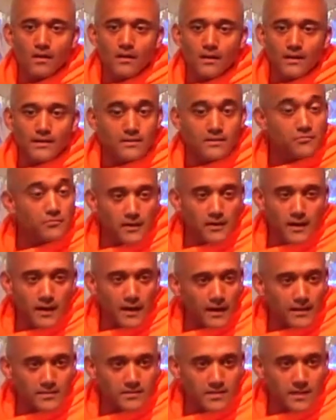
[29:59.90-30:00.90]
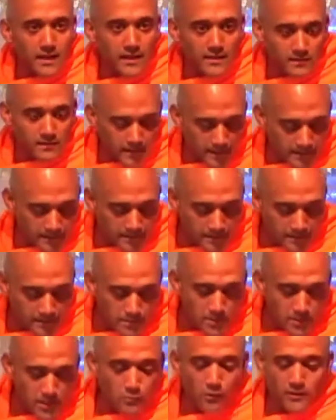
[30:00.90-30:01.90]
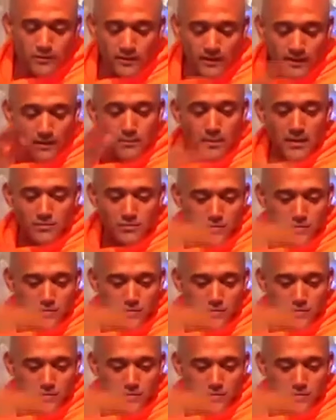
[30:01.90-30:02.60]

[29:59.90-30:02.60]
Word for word: It's a very high state. At the same time, one thing I'll mention